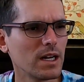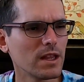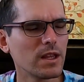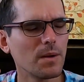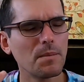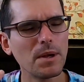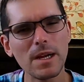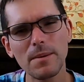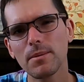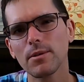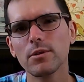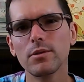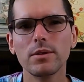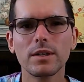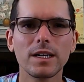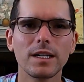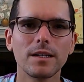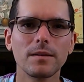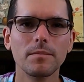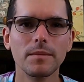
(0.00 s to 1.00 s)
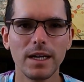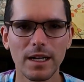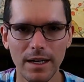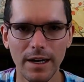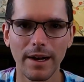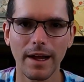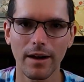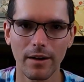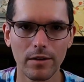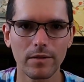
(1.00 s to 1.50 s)
the people who come in
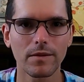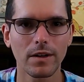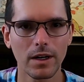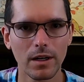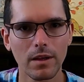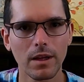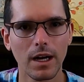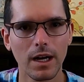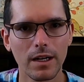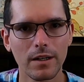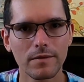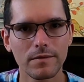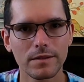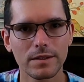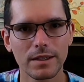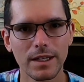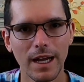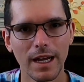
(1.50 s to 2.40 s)
and out of our lives,